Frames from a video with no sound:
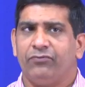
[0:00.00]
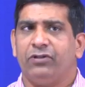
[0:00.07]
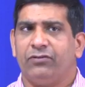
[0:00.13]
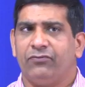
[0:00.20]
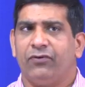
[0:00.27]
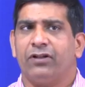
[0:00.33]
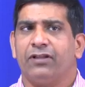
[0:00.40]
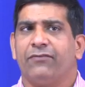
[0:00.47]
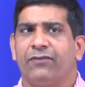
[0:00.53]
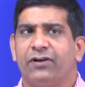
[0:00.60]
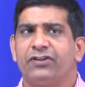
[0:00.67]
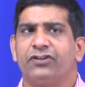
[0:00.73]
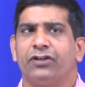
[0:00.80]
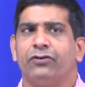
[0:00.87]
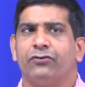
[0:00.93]
for the
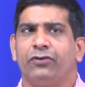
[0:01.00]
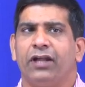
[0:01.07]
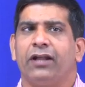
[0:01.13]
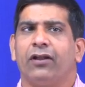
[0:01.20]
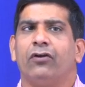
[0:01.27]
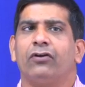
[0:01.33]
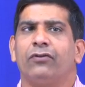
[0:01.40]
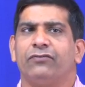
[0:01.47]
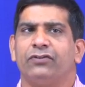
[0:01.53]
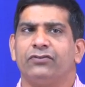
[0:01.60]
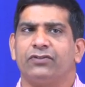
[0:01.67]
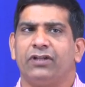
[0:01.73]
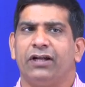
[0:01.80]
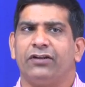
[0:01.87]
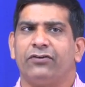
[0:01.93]
function to get out of
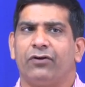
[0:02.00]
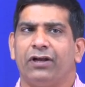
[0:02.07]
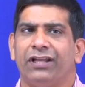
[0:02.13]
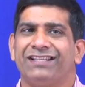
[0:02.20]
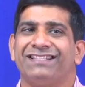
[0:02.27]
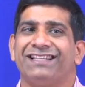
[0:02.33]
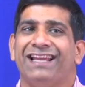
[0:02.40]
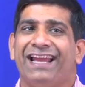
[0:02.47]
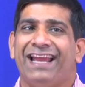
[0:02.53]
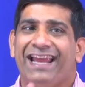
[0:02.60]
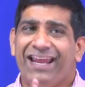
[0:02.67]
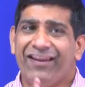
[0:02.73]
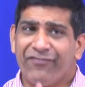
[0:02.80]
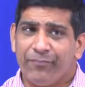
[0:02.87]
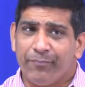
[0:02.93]
those electronics.
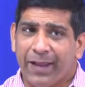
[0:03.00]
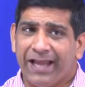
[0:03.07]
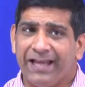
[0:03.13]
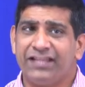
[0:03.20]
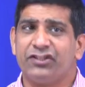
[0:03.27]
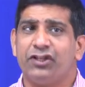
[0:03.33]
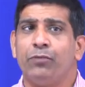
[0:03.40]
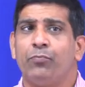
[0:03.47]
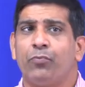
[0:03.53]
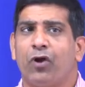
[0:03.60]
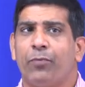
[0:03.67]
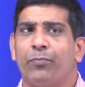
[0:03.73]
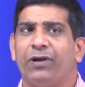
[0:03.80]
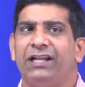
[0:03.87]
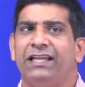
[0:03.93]
If managed
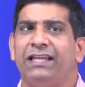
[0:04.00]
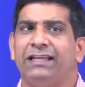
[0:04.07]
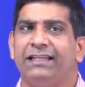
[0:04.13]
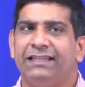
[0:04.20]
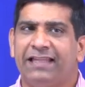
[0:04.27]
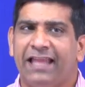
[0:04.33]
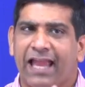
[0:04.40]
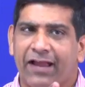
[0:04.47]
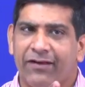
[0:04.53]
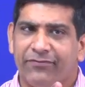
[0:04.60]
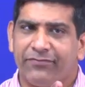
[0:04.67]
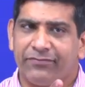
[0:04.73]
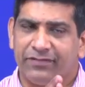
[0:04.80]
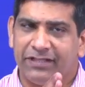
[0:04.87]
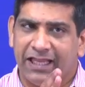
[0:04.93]
improperly, they
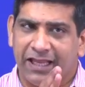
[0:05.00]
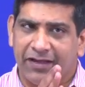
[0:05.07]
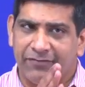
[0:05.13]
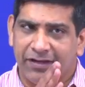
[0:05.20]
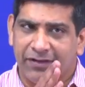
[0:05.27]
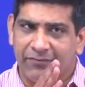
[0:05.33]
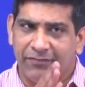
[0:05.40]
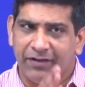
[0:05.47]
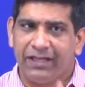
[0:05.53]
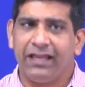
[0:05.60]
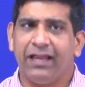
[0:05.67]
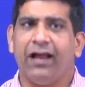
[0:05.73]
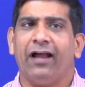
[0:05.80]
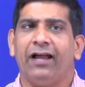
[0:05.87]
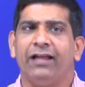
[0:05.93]
have a very
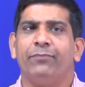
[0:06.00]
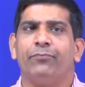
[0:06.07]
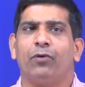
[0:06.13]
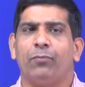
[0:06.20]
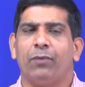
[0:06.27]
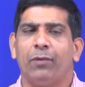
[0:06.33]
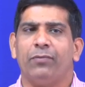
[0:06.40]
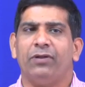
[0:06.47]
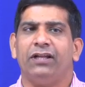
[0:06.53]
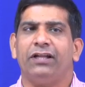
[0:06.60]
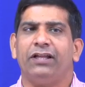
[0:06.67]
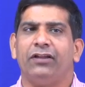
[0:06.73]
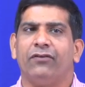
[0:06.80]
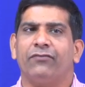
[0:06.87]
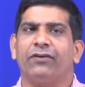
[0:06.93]
high
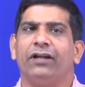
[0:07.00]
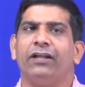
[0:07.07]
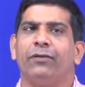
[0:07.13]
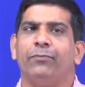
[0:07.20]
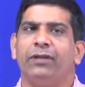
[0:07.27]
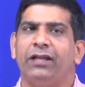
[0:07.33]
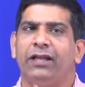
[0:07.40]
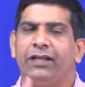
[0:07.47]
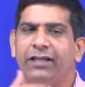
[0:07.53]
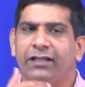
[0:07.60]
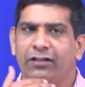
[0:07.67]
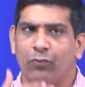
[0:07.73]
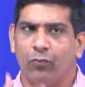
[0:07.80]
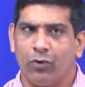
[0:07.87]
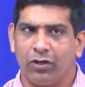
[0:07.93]
probability of
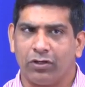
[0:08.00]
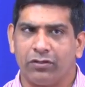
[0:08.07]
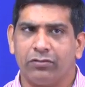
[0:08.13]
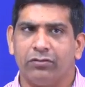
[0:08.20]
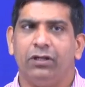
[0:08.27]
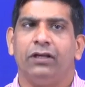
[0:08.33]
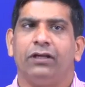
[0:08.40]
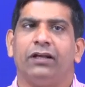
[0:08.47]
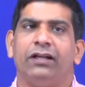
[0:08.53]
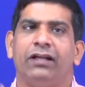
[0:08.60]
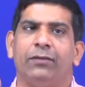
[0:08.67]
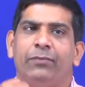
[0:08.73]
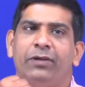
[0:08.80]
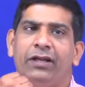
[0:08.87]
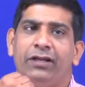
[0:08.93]
contaminating the water,
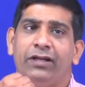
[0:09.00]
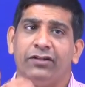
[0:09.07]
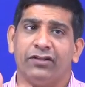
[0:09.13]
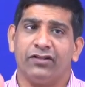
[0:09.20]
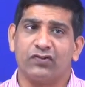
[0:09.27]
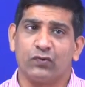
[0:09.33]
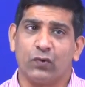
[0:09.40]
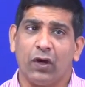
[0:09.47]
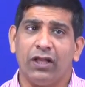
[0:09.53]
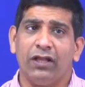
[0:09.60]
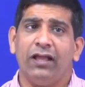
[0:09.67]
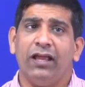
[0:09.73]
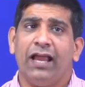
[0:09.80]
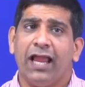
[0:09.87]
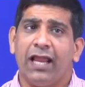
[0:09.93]
contaminating the
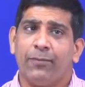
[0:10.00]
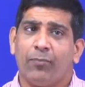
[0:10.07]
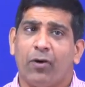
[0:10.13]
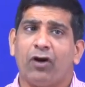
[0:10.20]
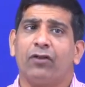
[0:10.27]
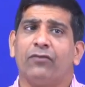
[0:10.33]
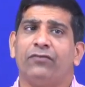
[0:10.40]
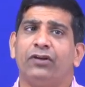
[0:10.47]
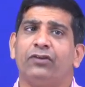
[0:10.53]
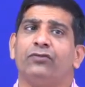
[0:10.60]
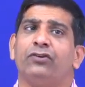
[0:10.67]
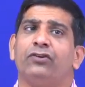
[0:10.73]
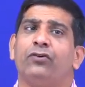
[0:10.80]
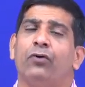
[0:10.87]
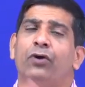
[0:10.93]
soil, and part of it
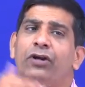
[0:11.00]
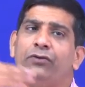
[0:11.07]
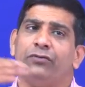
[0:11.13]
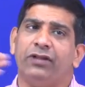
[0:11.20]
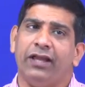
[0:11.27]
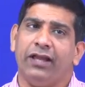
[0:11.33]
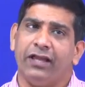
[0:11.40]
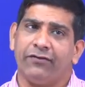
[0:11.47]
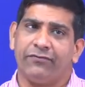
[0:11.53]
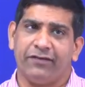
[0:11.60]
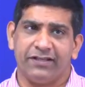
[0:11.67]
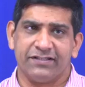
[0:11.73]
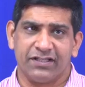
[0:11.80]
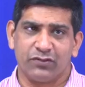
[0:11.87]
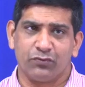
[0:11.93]
could go into the air
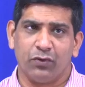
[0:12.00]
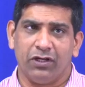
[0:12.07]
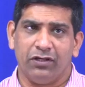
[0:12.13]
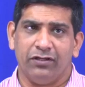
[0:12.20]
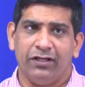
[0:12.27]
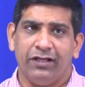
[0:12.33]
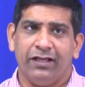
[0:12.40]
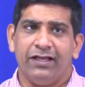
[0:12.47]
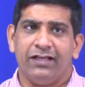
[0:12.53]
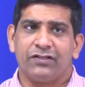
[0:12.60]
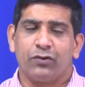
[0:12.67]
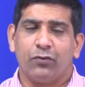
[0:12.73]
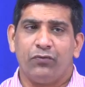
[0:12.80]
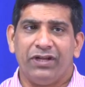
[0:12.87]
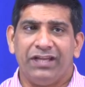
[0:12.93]
phase as well.
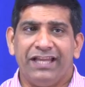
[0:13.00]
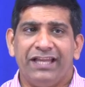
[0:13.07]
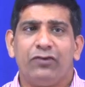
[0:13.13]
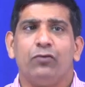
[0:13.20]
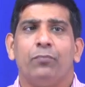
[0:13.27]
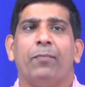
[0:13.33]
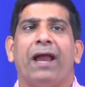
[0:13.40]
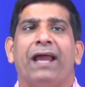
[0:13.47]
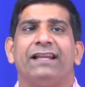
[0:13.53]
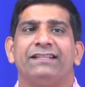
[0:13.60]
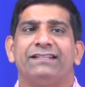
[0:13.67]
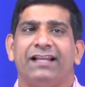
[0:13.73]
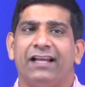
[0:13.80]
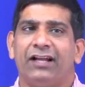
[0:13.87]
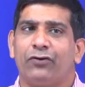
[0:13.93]
So, we need to
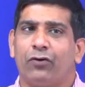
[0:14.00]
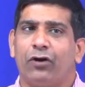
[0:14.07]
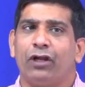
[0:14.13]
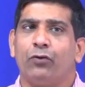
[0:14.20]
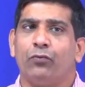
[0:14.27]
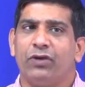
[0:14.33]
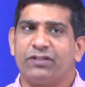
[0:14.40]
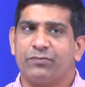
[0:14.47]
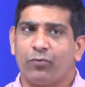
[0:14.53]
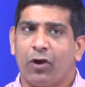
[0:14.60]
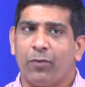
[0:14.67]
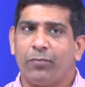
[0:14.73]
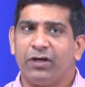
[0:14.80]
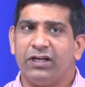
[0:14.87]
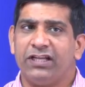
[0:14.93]
manage the electronic waste
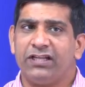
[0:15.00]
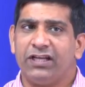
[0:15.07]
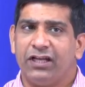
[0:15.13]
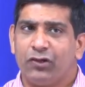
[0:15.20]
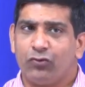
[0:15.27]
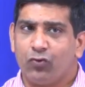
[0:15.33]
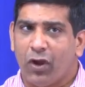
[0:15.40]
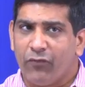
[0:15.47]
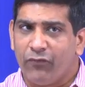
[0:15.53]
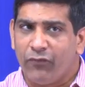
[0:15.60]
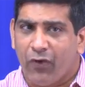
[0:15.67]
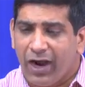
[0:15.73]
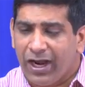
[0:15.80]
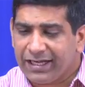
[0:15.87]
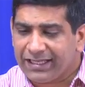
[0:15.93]
properly to
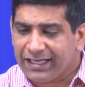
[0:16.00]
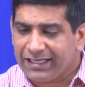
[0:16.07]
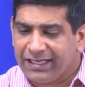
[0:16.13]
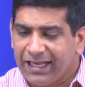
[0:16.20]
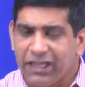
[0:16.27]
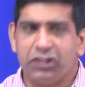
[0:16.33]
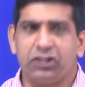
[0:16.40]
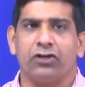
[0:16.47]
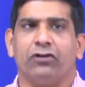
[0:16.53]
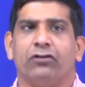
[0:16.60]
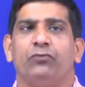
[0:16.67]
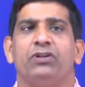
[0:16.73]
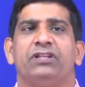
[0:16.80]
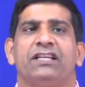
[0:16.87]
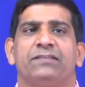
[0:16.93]
avoid the
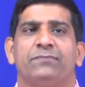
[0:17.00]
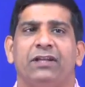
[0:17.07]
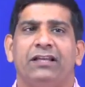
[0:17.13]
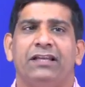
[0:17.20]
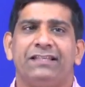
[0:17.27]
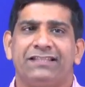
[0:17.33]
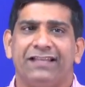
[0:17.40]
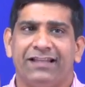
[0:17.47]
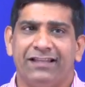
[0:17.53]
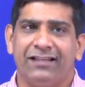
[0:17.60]
danger which has been listed